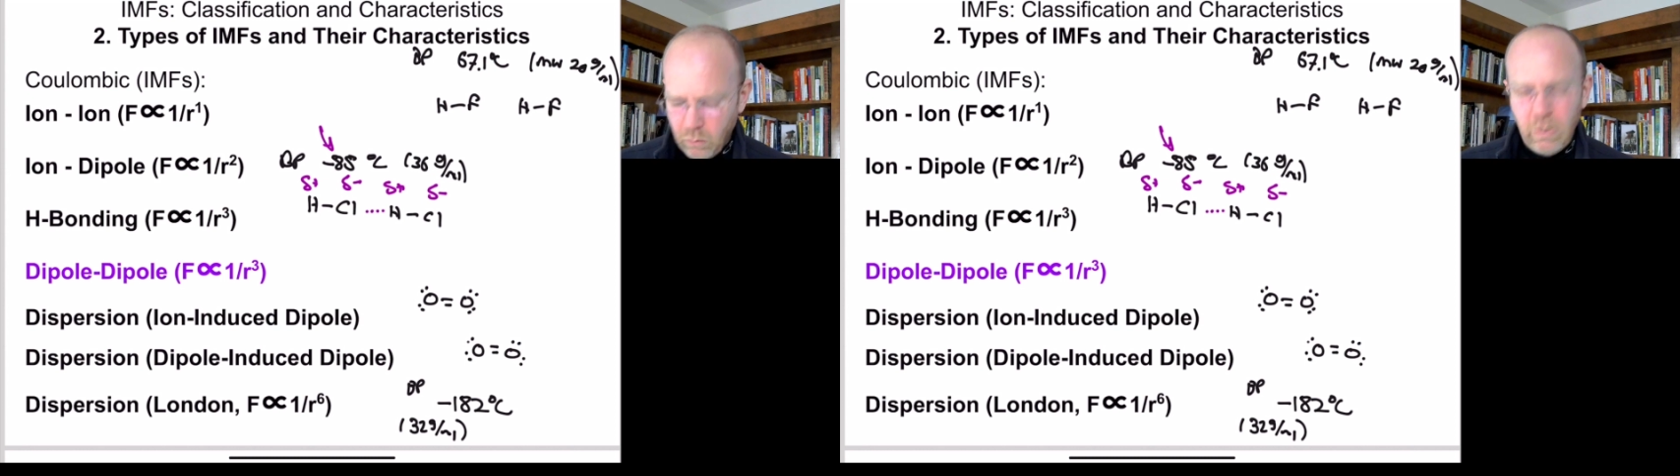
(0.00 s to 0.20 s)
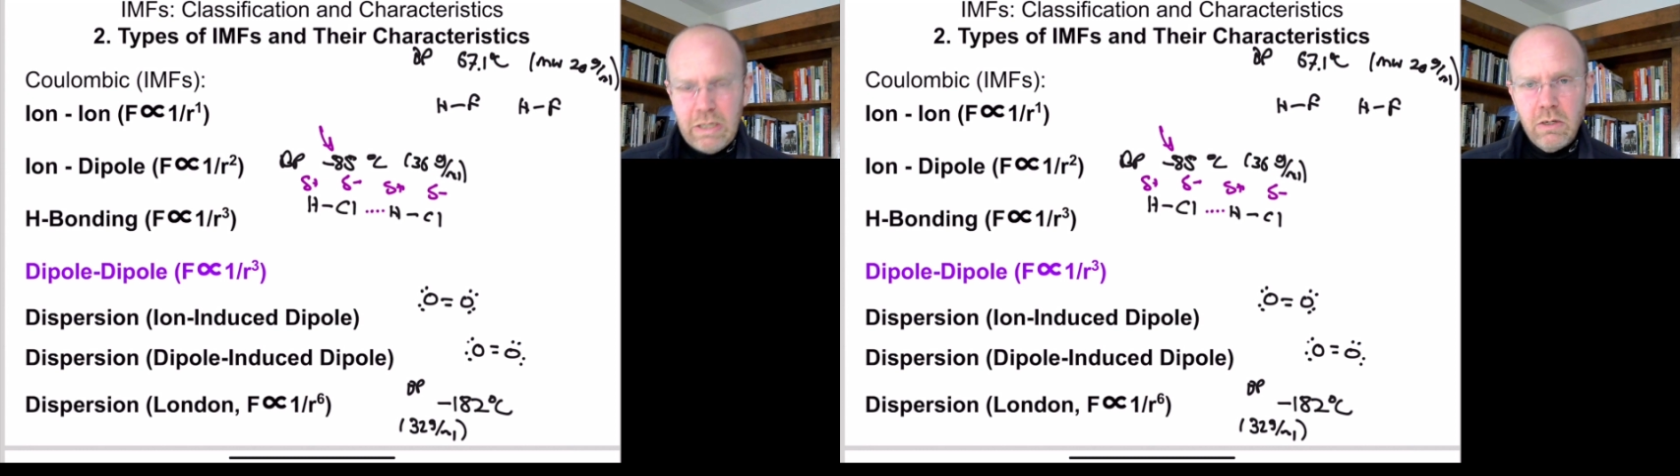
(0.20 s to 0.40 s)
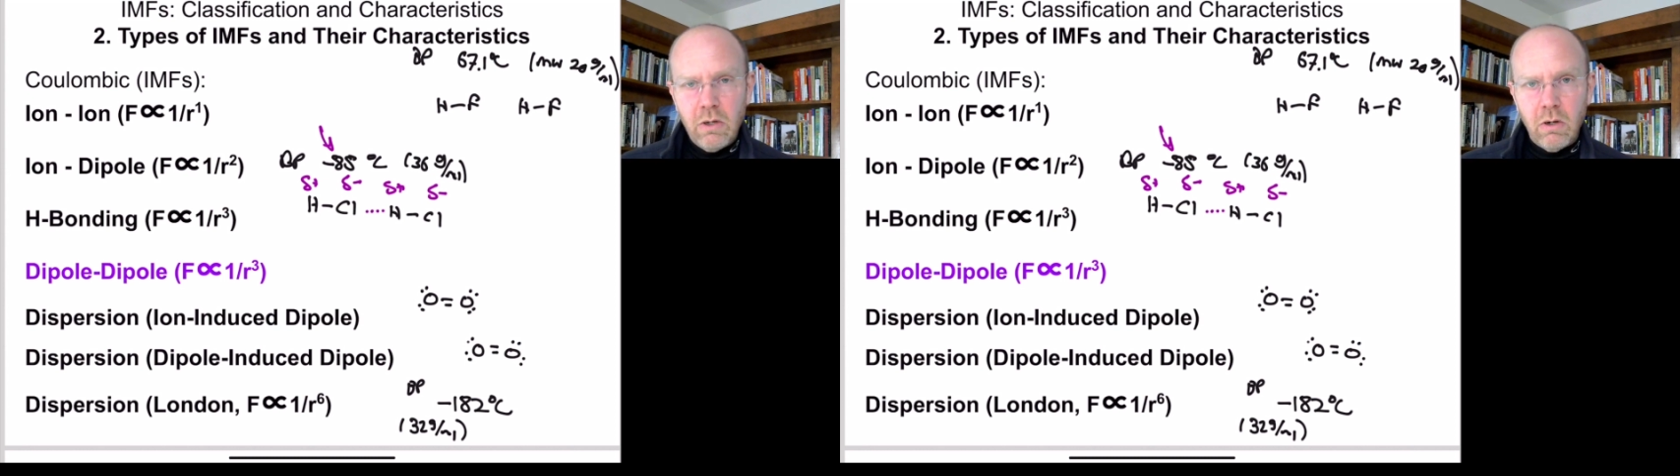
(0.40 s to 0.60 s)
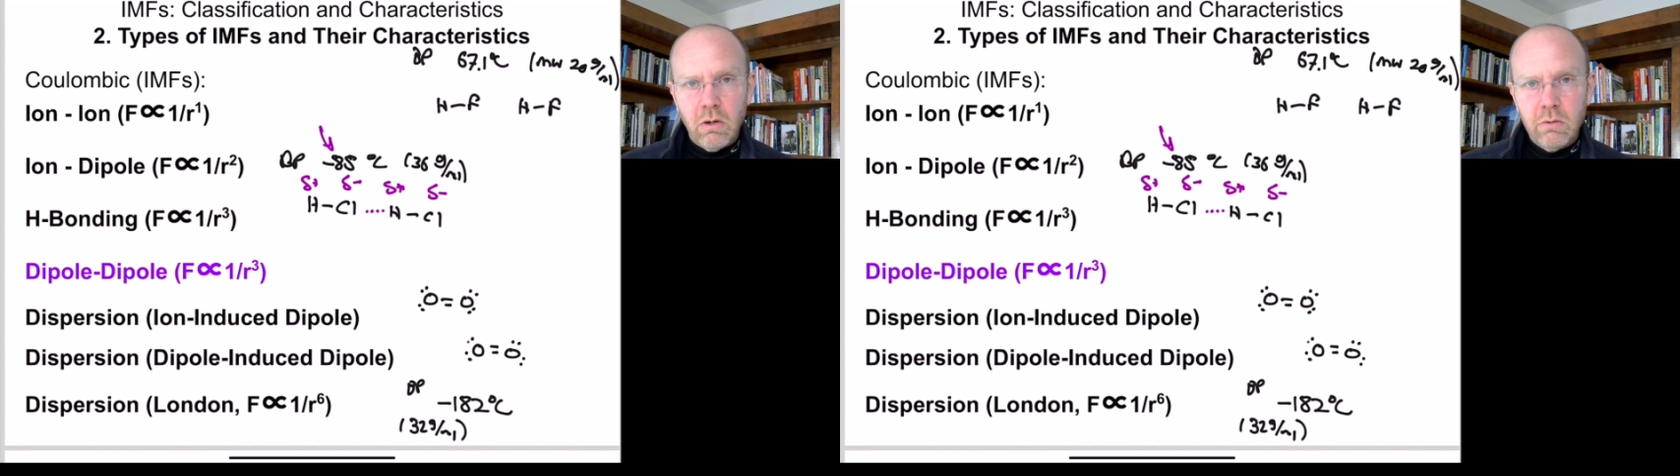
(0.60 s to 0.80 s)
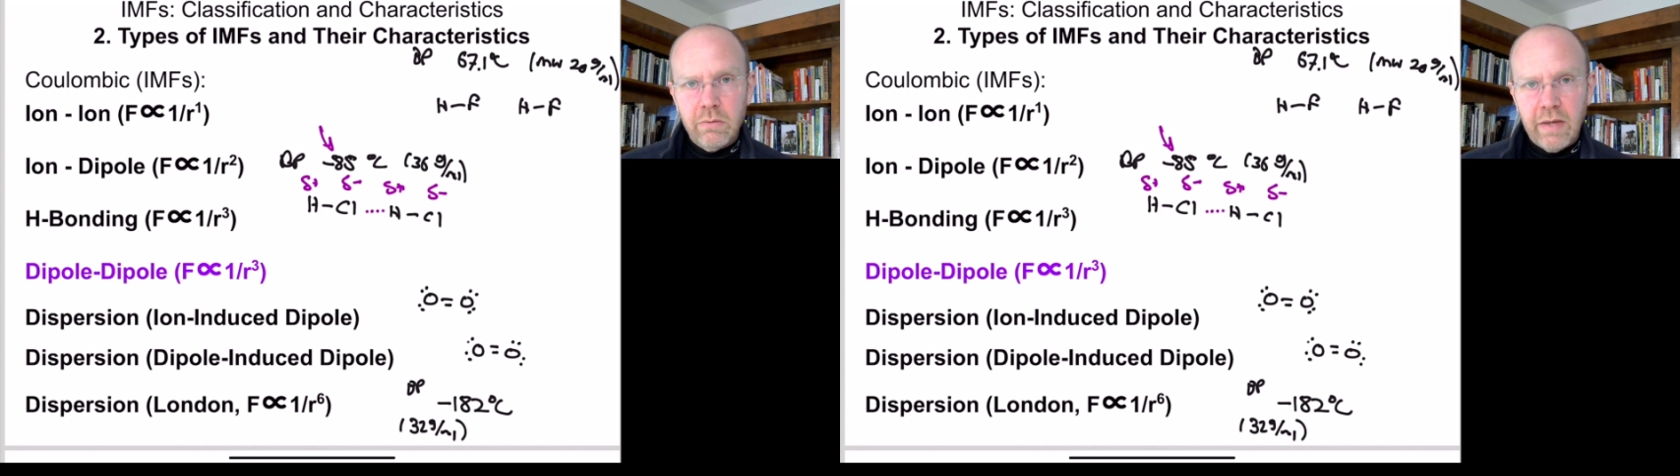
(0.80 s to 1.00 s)
We
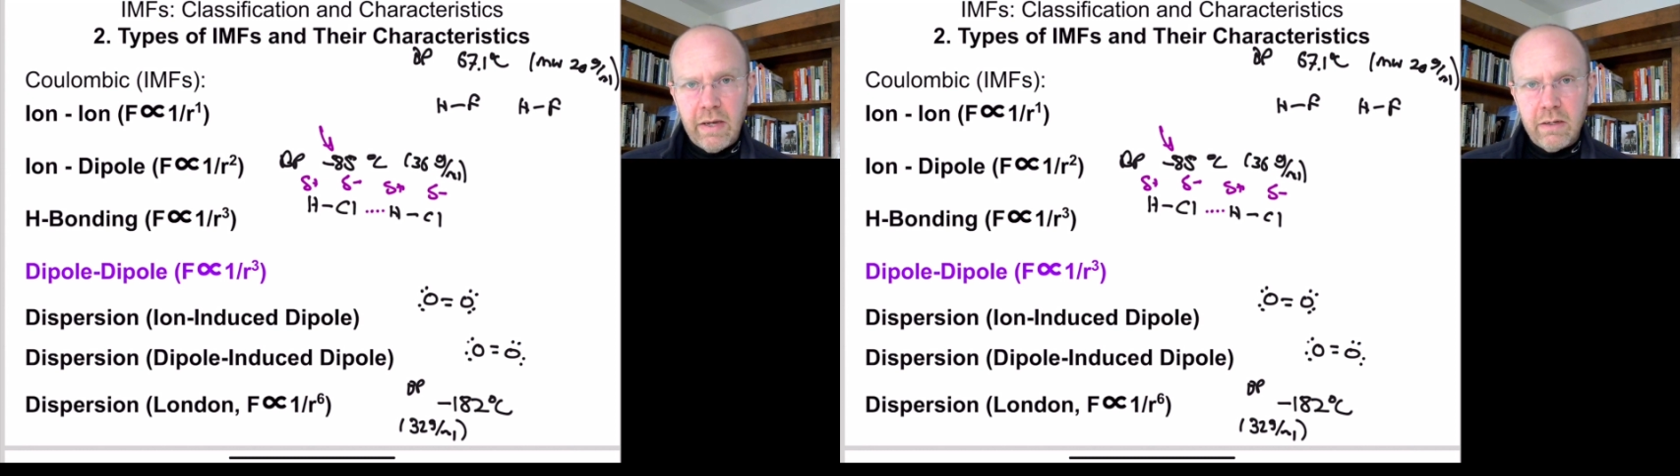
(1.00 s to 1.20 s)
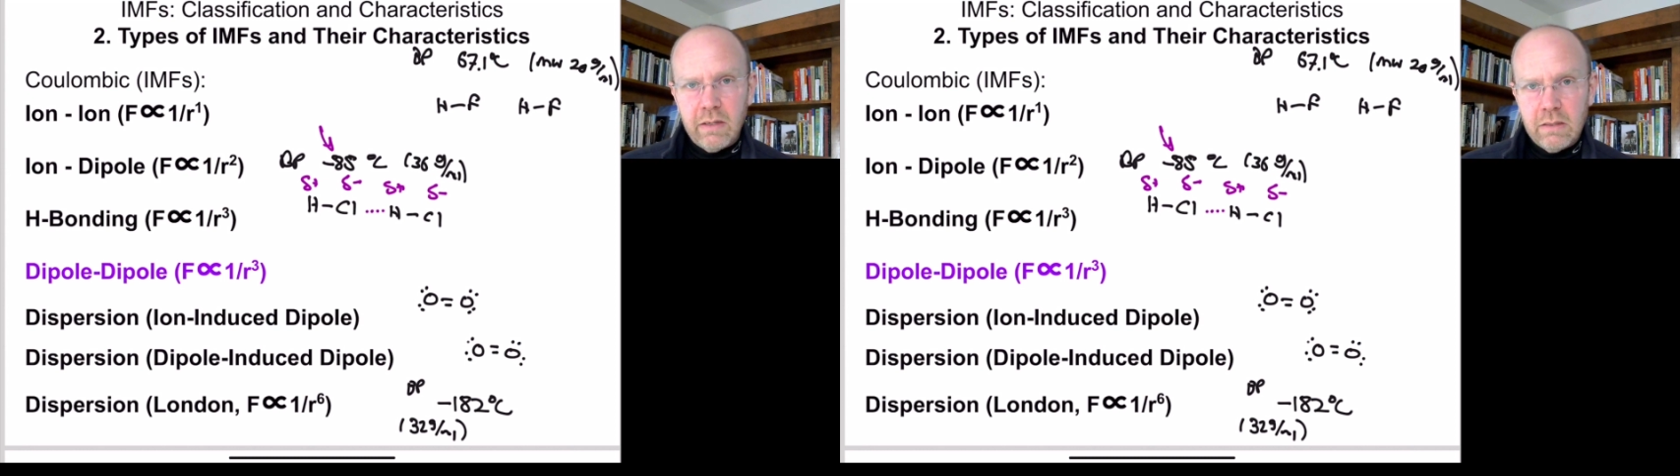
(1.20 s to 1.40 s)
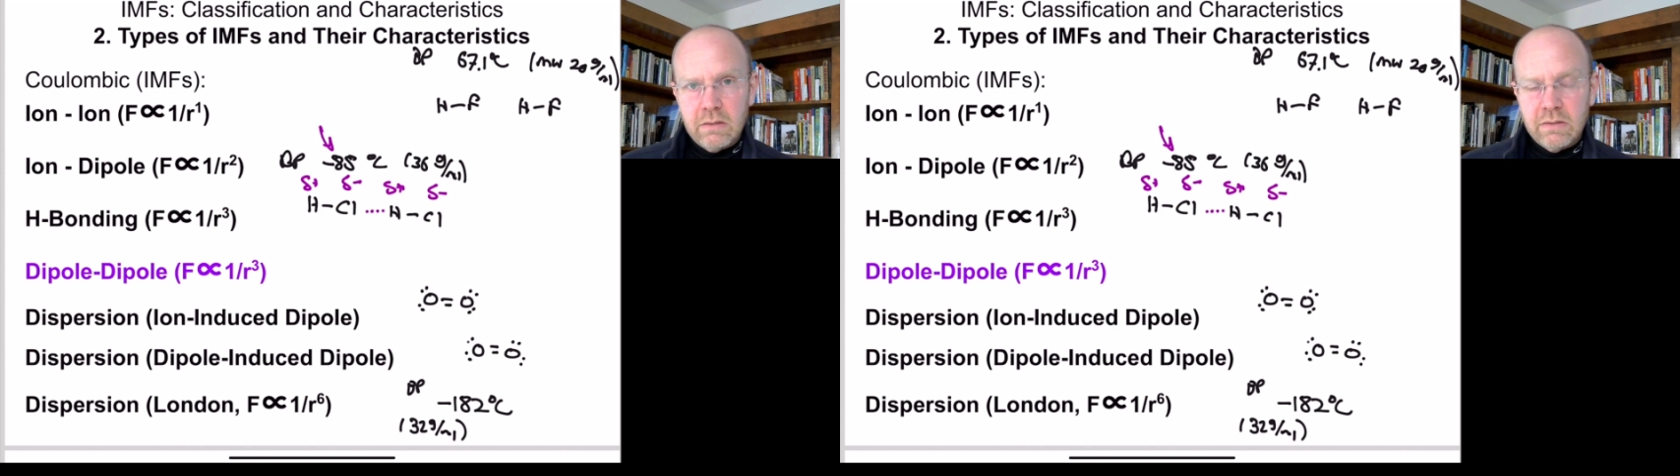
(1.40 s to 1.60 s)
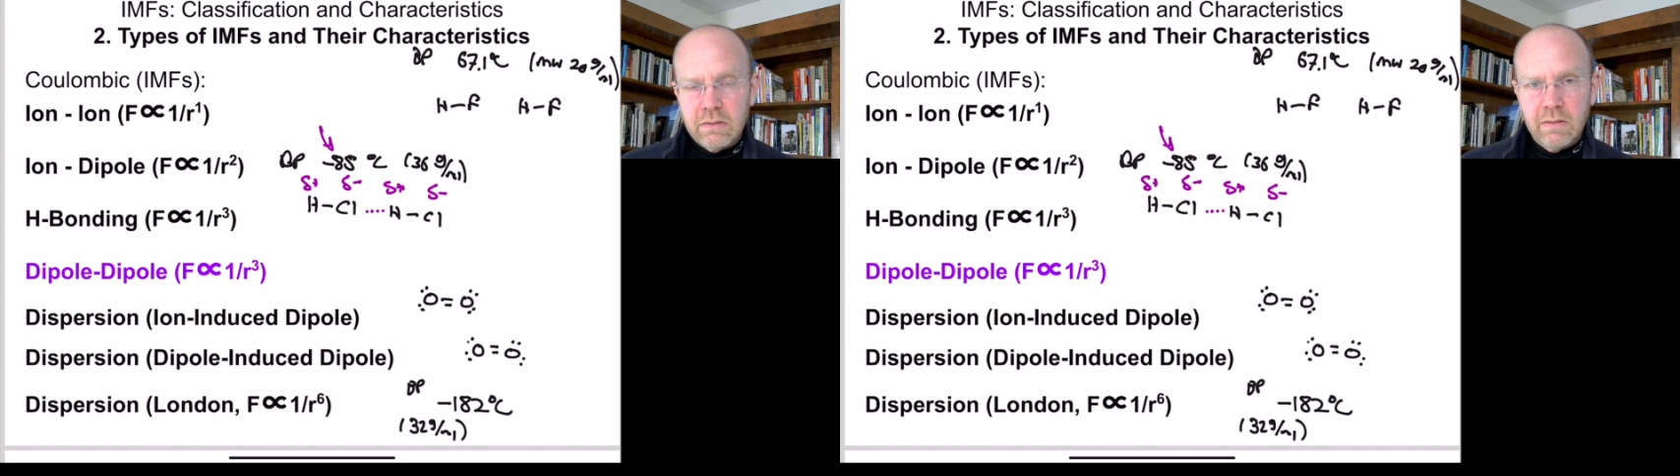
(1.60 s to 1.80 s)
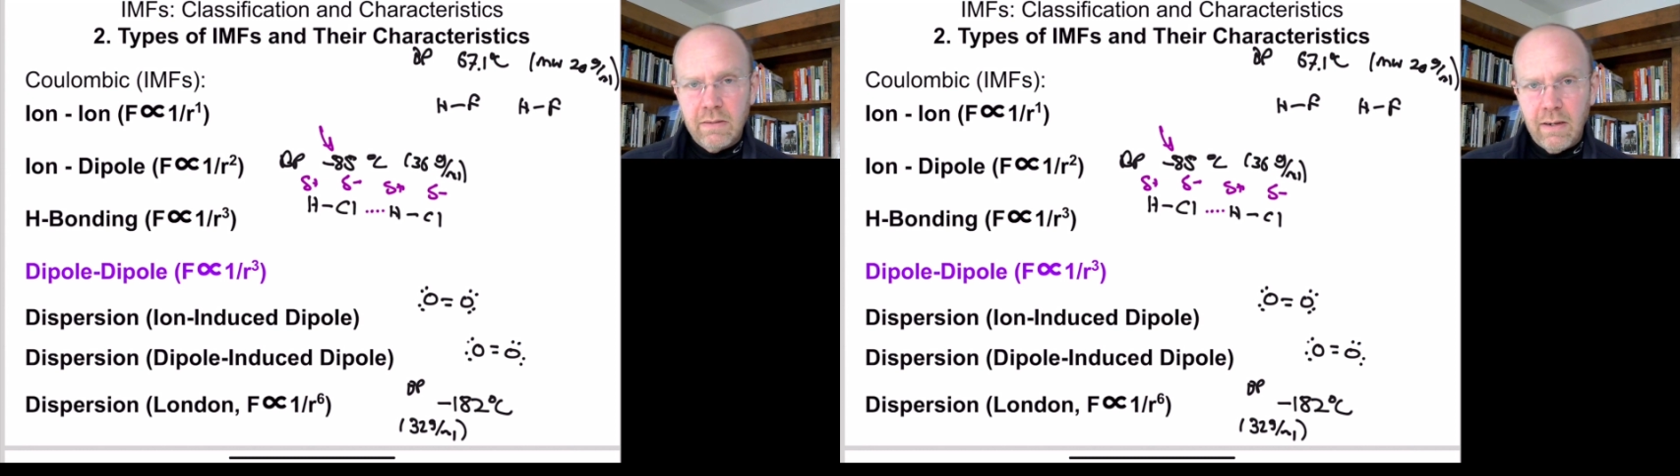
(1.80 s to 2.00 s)
know that it's